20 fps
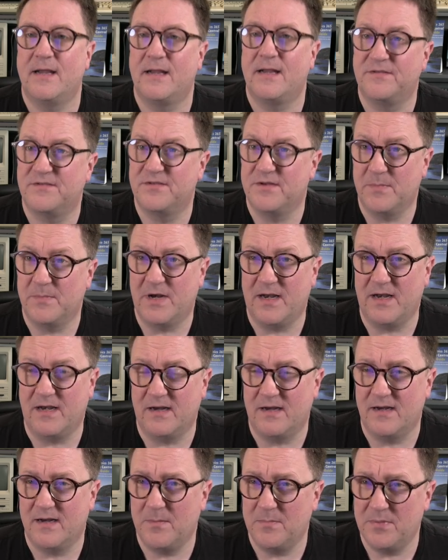bit
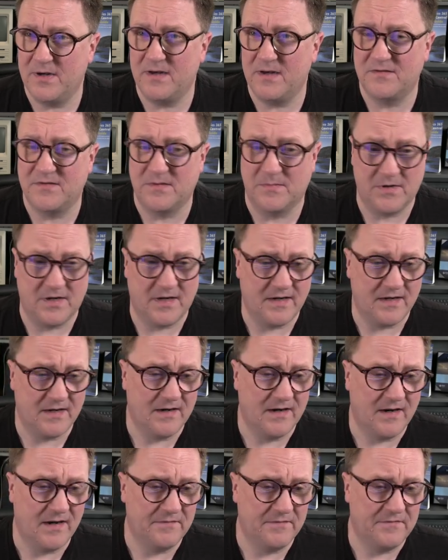intimidating.
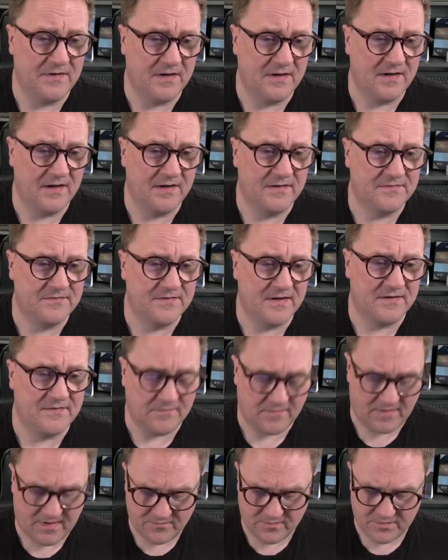I think that's
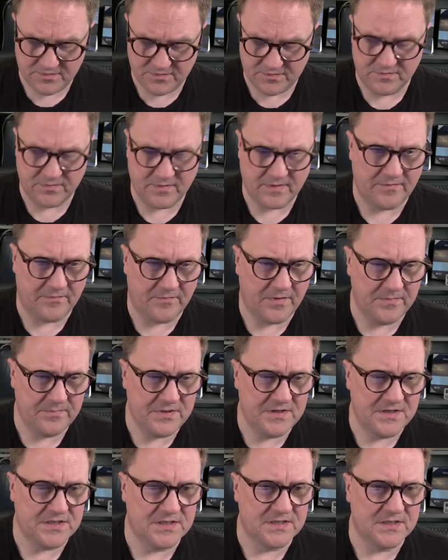right. When you know, I run
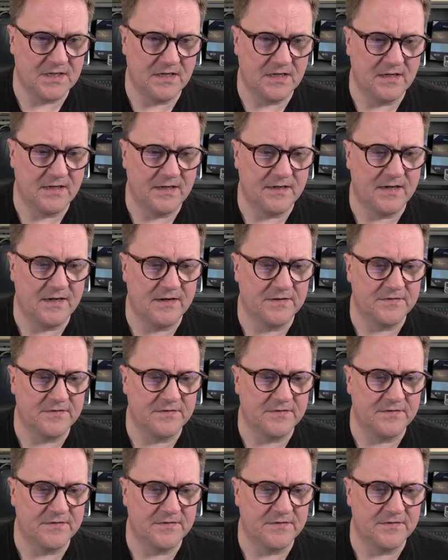BCCL and